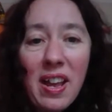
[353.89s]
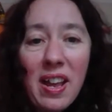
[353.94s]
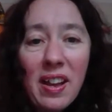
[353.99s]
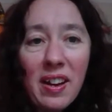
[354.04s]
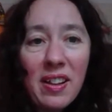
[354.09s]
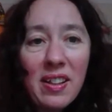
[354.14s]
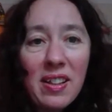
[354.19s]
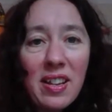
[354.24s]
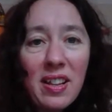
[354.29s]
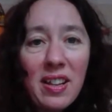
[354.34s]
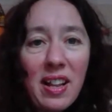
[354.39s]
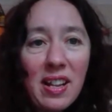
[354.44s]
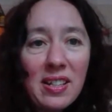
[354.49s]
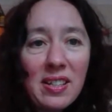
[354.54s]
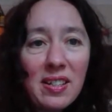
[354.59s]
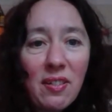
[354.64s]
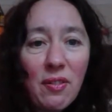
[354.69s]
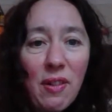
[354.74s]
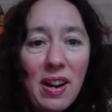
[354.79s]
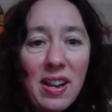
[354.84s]
And I think
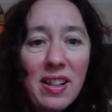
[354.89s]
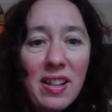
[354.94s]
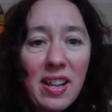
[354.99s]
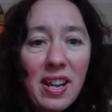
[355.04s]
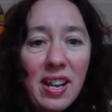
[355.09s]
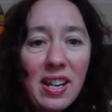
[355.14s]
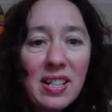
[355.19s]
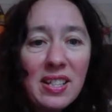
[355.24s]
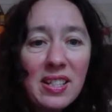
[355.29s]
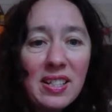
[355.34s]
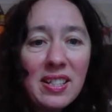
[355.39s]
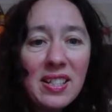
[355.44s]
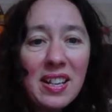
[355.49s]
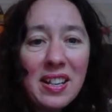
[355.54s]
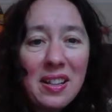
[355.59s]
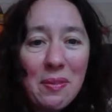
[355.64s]
that's a great thing, isn't it?